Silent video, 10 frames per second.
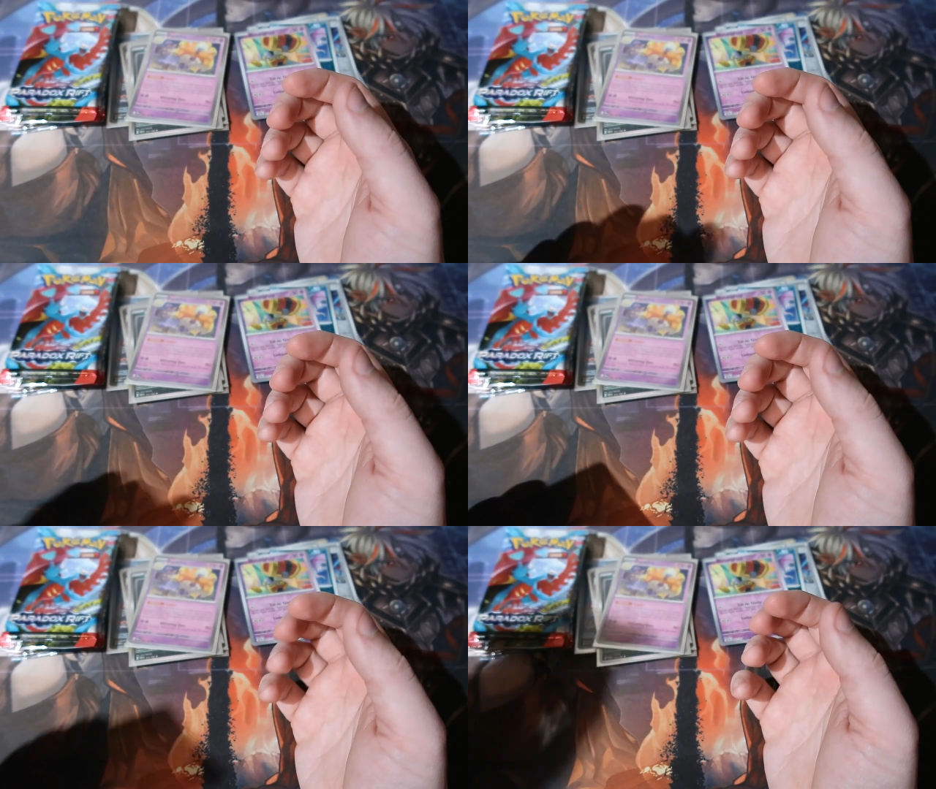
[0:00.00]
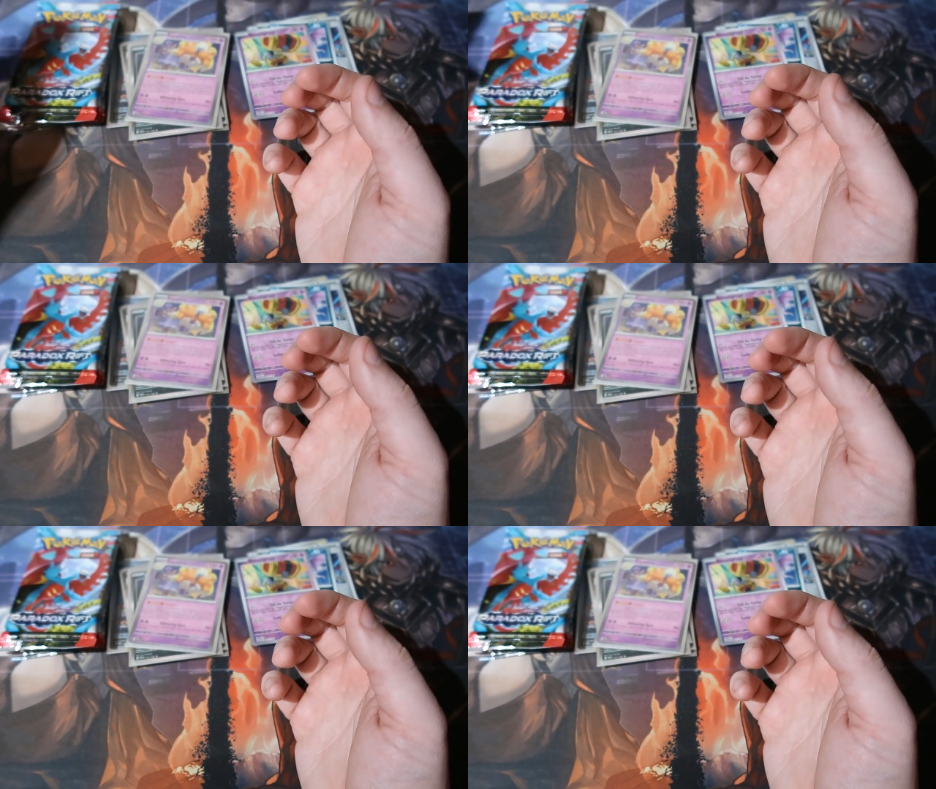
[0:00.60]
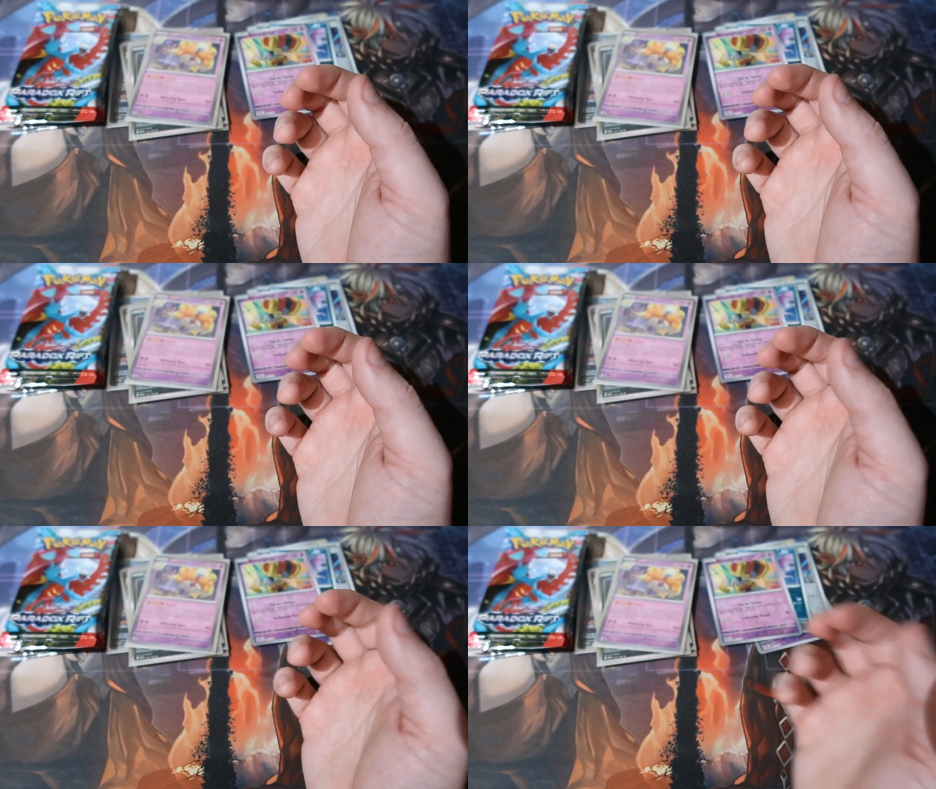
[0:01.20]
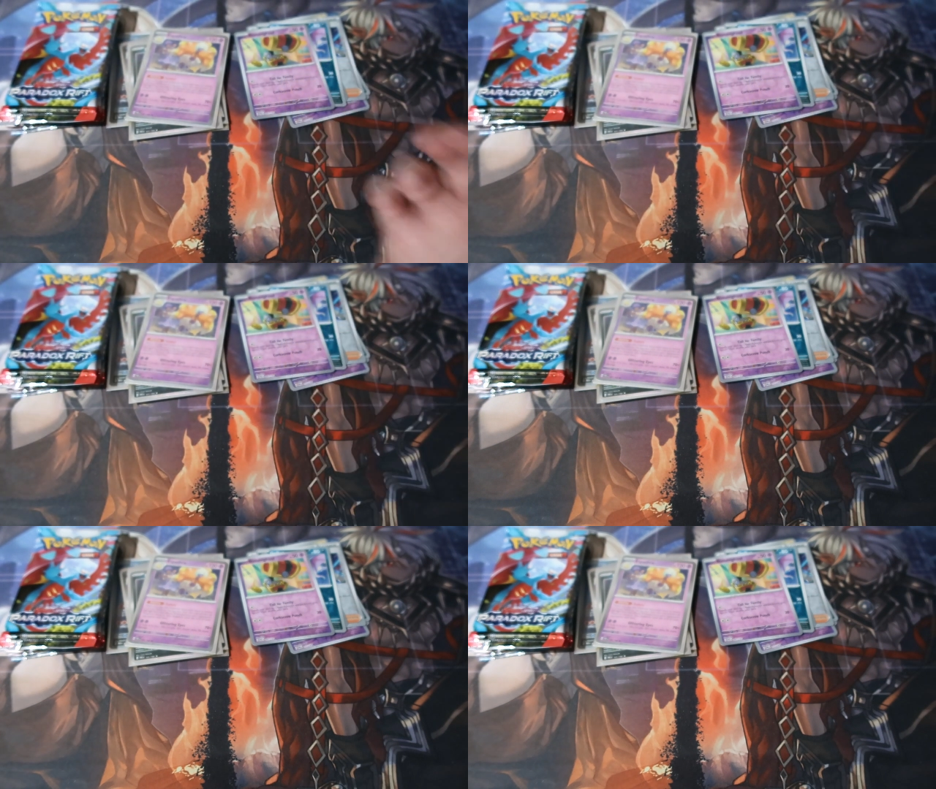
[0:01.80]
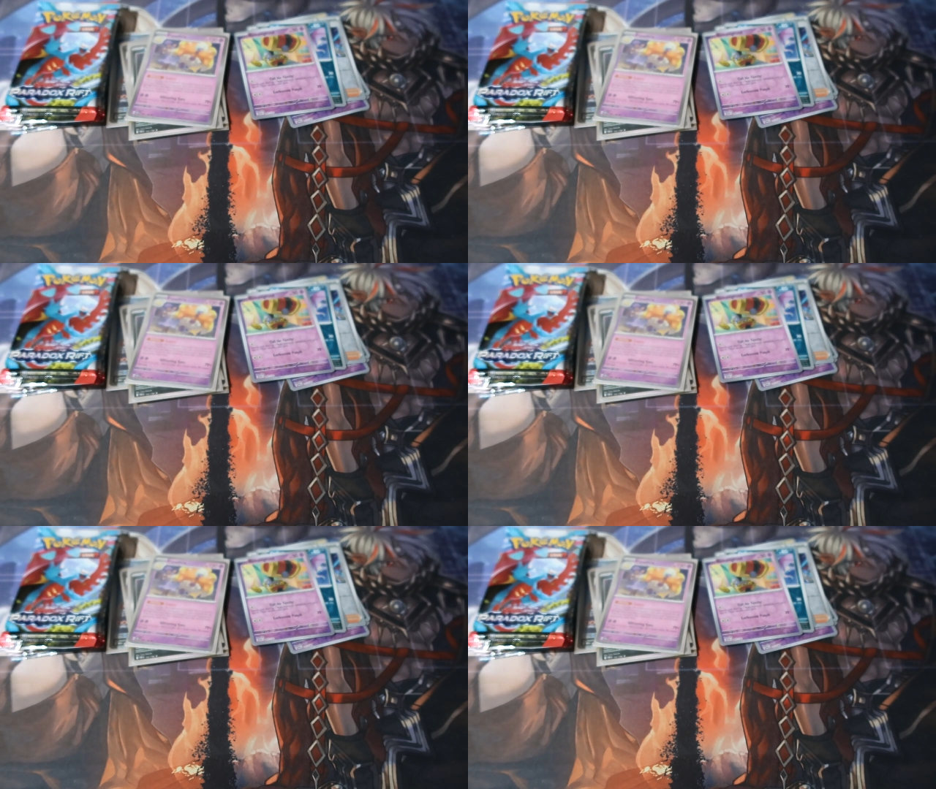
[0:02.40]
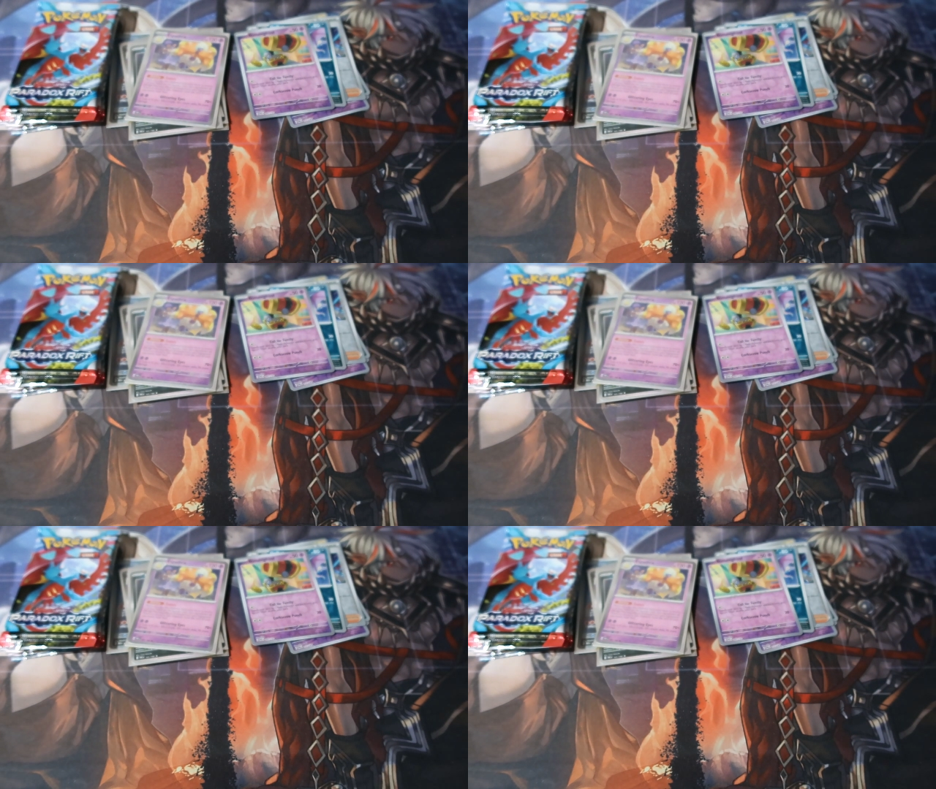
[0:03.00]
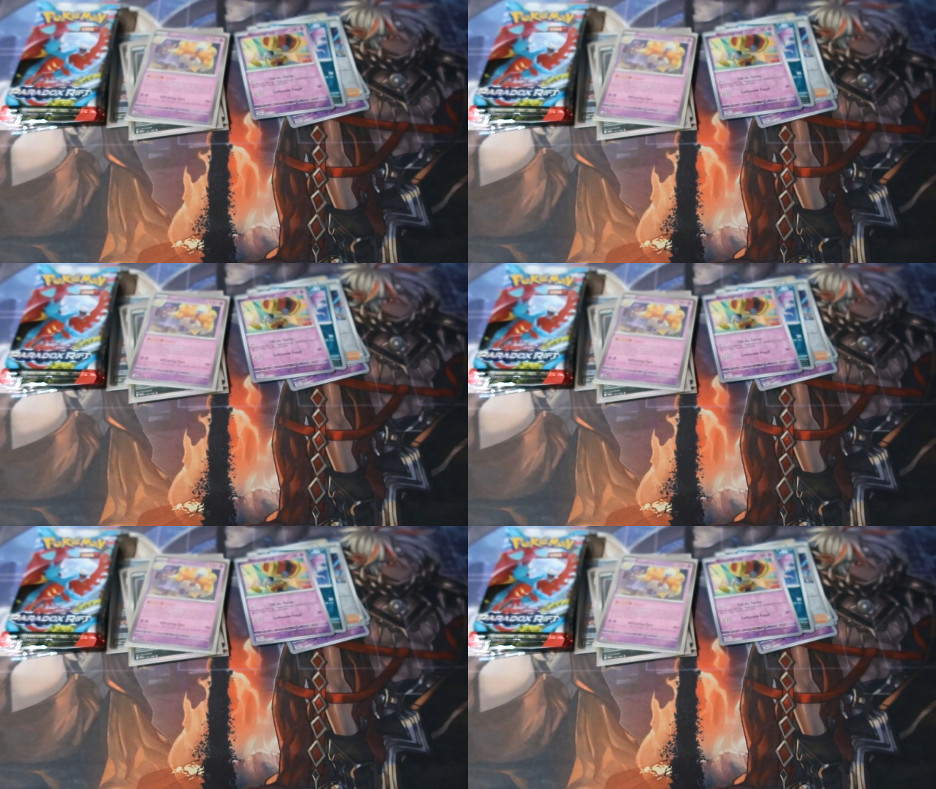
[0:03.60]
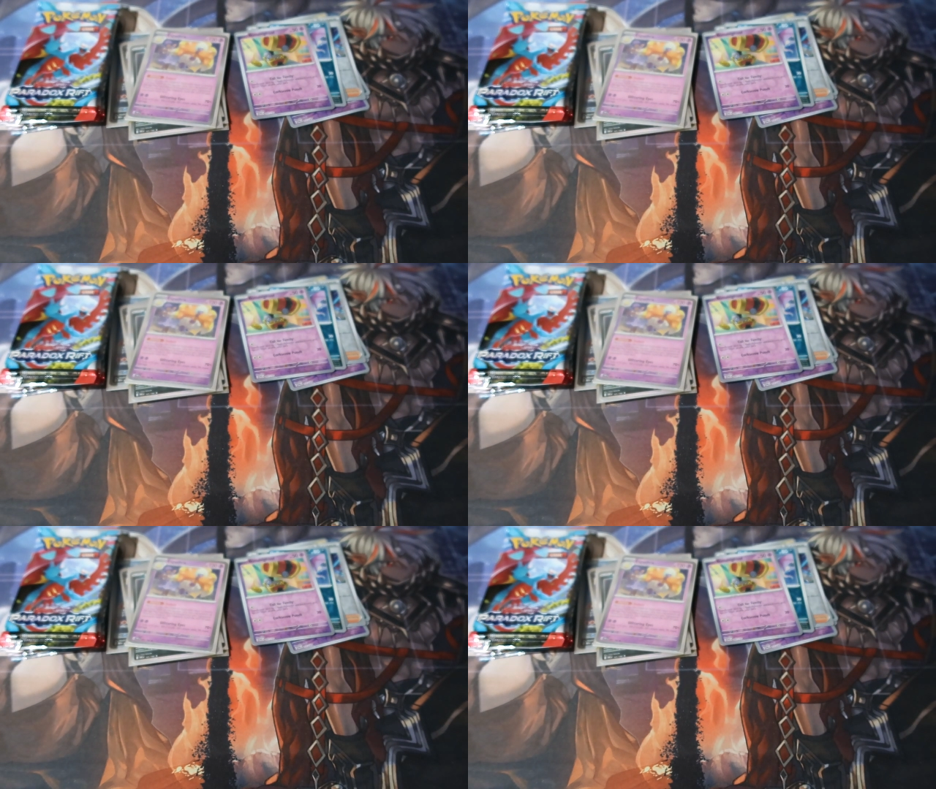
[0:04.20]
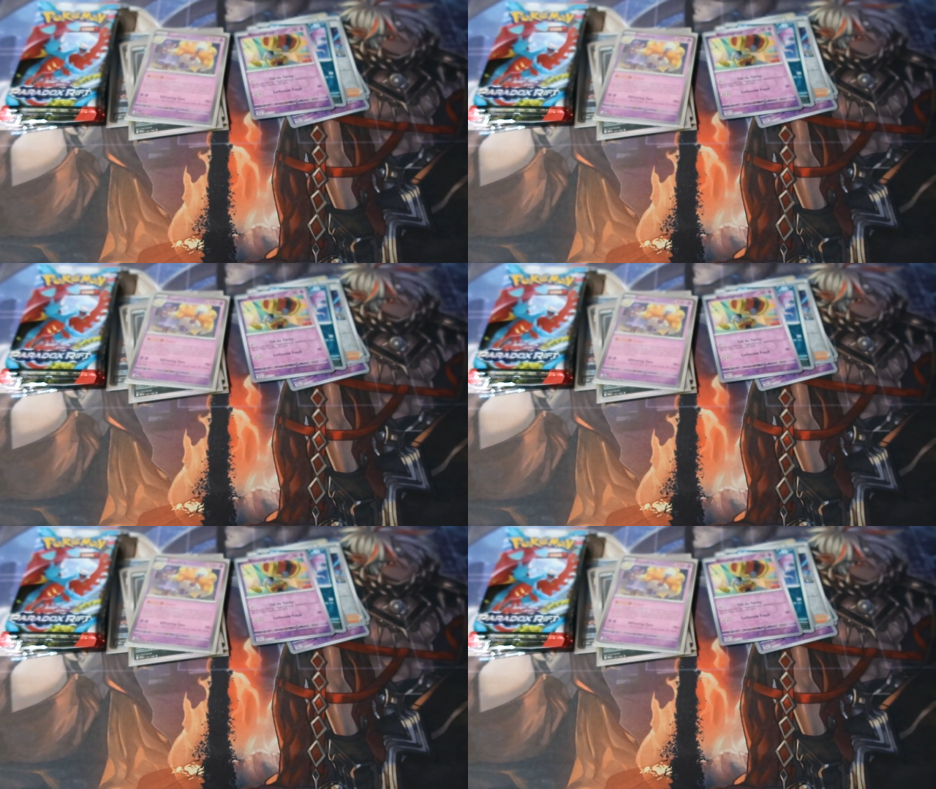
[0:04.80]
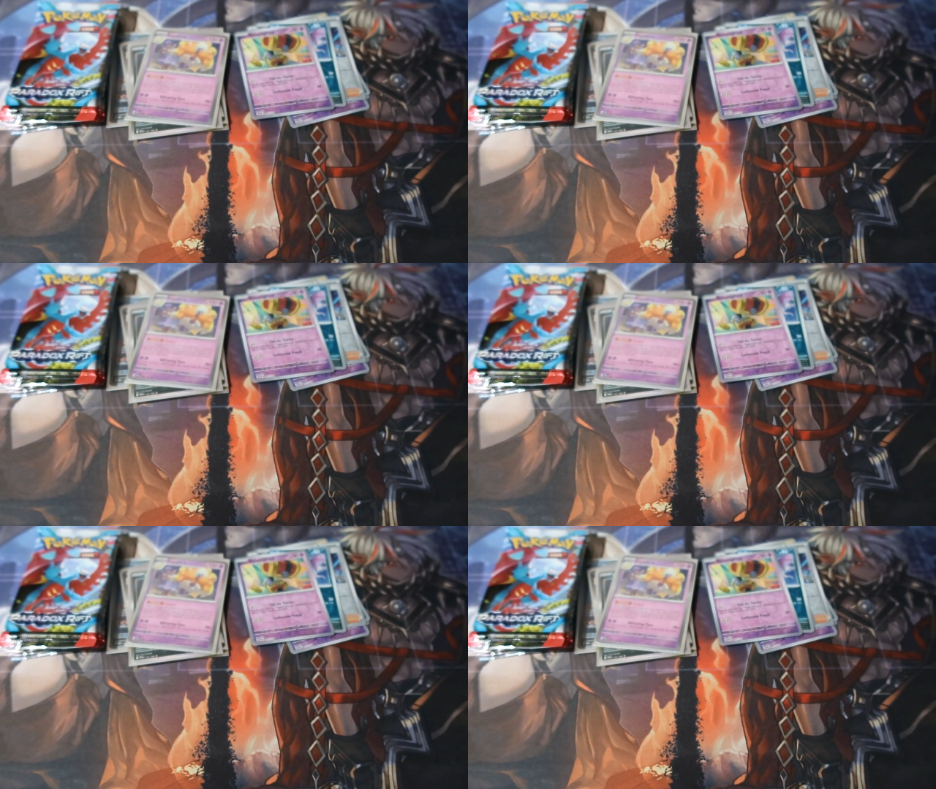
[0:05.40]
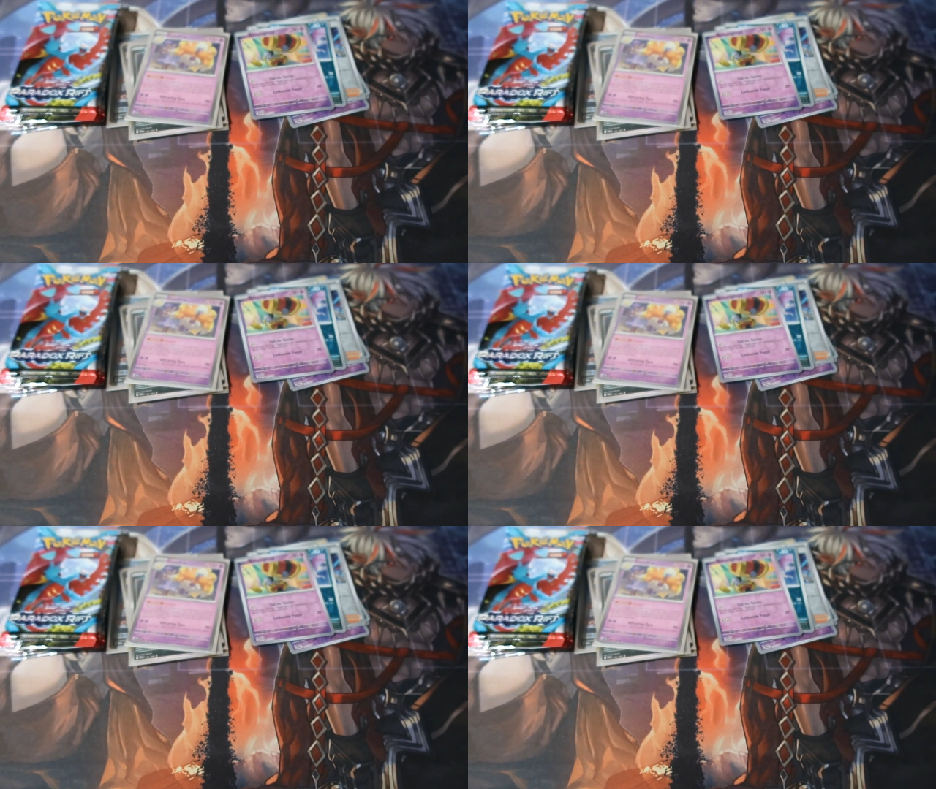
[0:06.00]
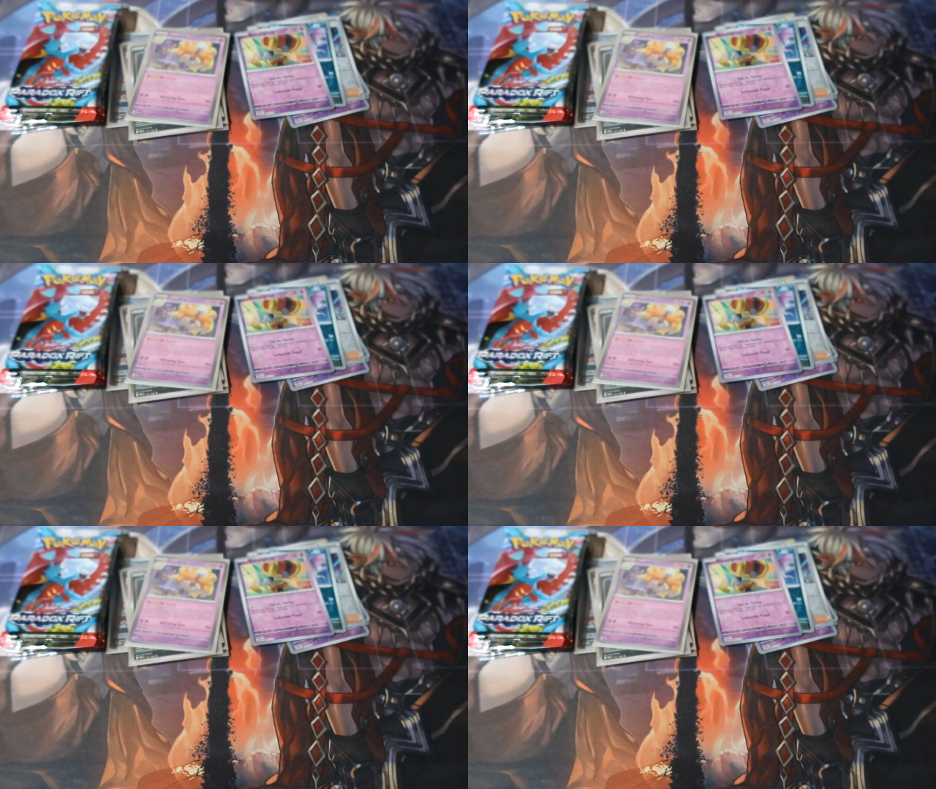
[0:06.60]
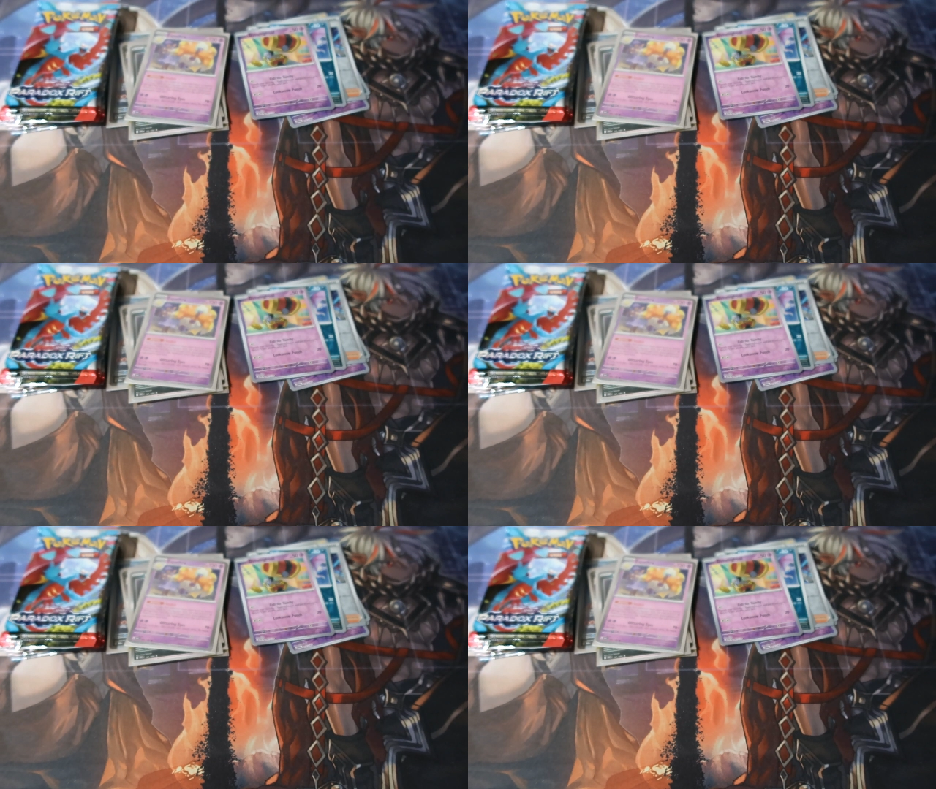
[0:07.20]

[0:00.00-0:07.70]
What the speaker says: (no speaker visible)